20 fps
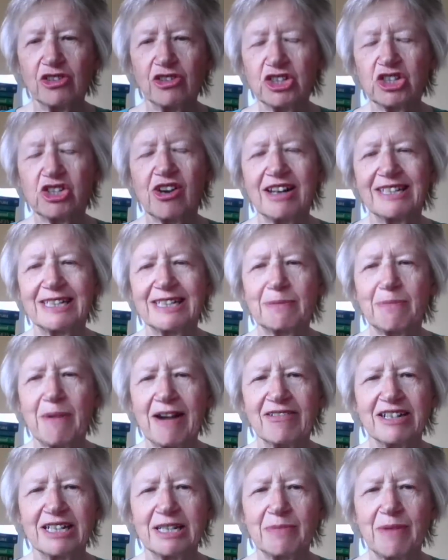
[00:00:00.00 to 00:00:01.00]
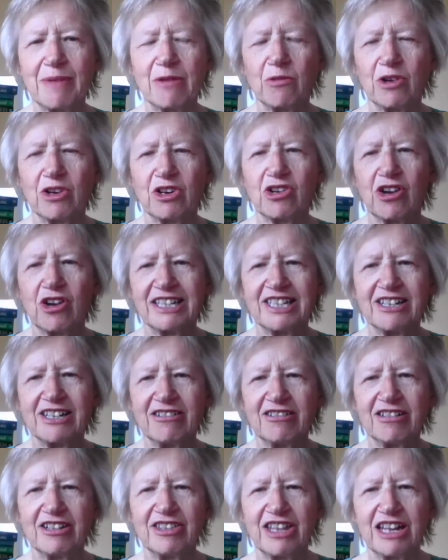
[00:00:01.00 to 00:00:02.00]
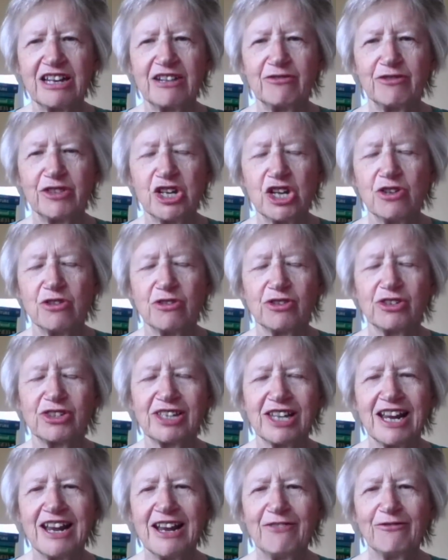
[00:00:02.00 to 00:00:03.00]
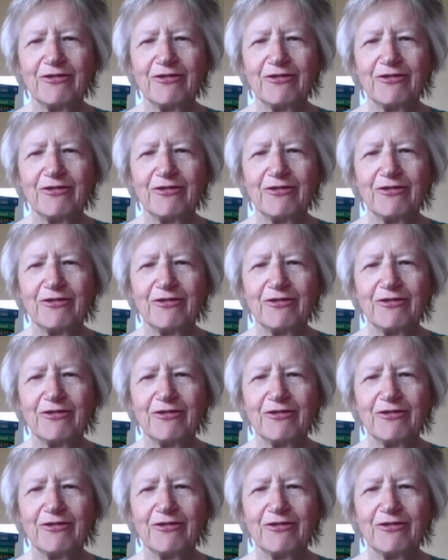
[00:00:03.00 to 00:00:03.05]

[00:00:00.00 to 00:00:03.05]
untransparent about what criteria they have used